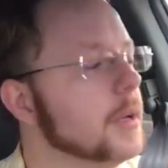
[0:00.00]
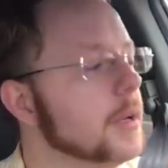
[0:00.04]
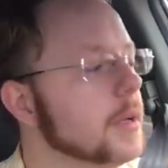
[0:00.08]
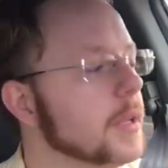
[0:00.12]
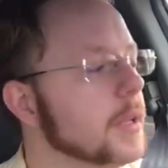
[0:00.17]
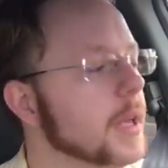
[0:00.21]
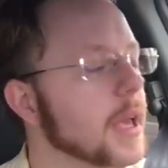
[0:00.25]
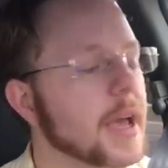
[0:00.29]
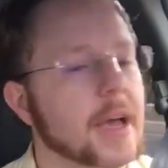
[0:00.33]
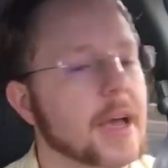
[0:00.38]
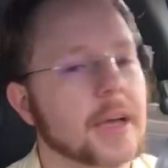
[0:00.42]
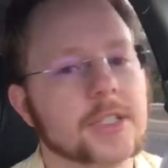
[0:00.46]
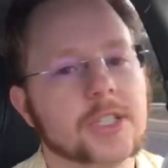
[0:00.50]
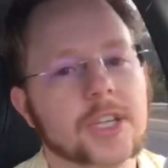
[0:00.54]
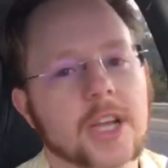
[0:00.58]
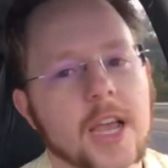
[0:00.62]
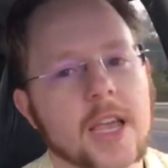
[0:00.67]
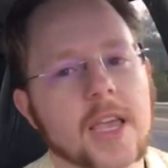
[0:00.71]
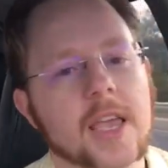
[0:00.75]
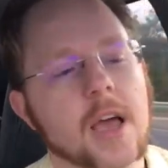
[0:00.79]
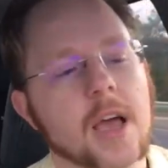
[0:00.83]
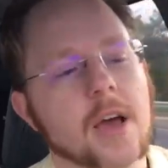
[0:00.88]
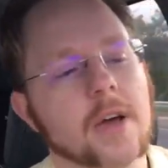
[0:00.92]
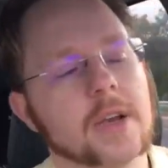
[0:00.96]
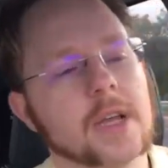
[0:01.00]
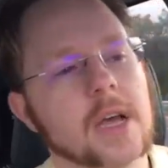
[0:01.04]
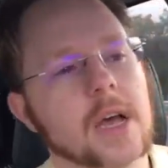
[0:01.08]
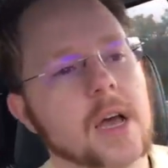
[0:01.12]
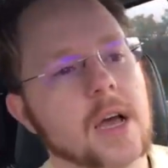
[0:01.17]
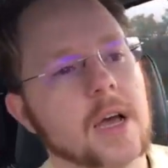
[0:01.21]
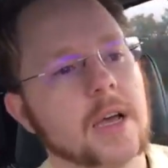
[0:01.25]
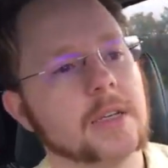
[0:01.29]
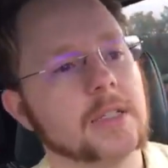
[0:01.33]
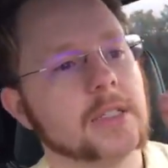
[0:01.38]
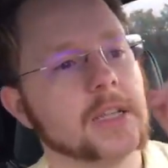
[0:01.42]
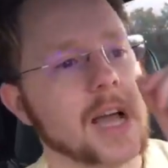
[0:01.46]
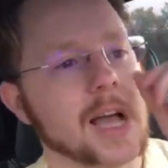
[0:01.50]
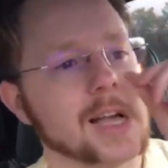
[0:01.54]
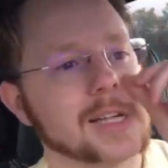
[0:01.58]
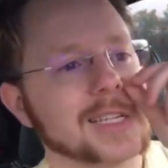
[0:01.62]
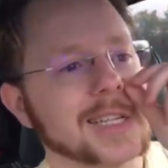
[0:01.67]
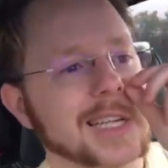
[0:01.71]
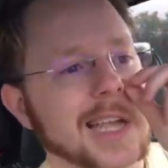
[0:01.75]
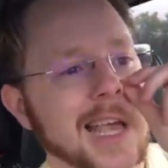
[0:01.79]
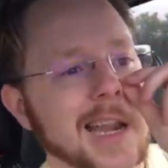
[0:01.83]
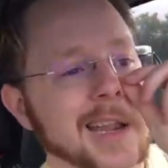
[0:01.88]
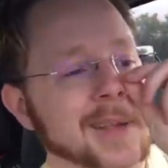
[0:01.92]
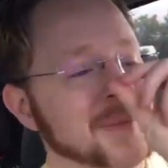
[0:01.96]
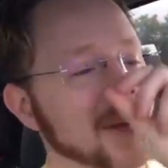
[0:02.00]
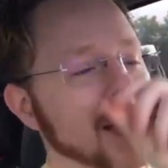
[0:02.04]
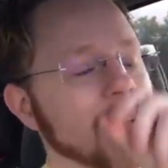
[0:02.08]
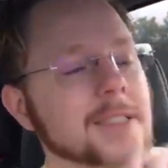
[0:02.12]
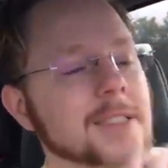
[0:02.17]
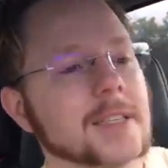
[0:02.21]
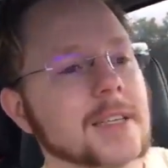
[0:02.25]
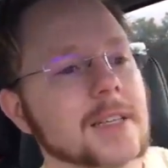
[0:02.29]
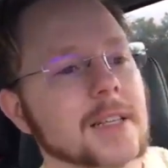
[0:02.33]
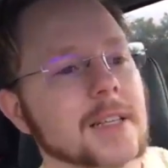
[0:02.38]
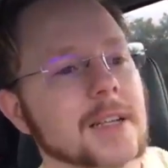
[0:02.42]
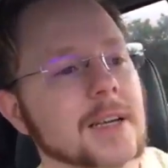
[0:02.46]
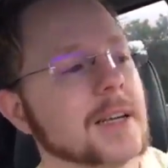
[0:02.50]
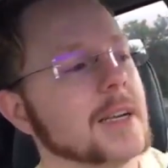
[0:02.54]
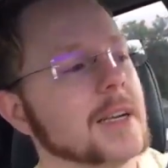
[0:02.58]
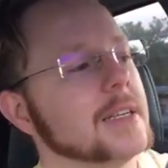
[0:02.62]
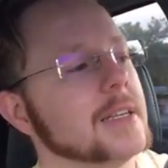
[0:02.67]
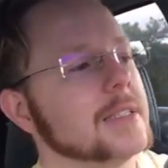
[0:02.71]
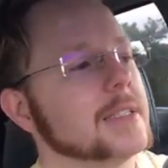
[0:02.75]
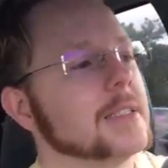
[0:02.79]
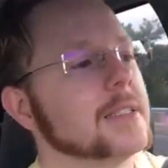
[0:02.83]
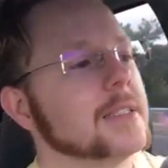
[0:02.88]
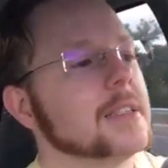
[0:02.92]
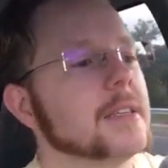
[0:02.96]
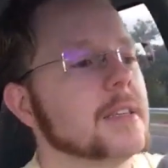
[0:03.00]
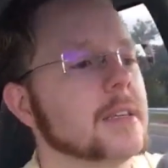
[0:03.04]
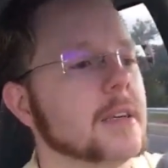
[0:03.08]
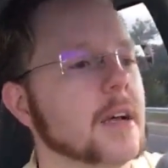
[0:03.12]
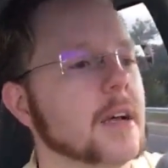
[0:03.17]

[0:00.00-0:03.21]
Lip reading: Yeah, check out Intoxicating Masculinity's